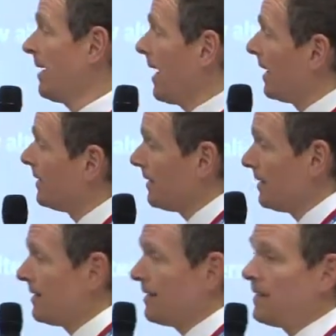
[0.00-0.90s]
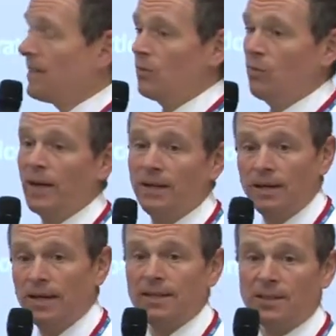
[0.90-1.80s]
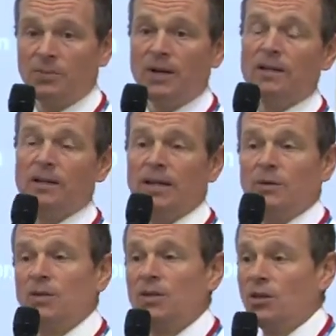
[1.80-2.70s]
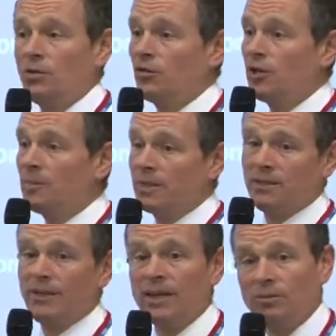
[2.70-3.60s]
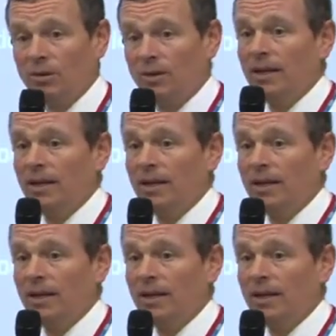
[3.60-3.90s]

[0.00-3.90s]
and in a disease when it spread and there was no treatment available,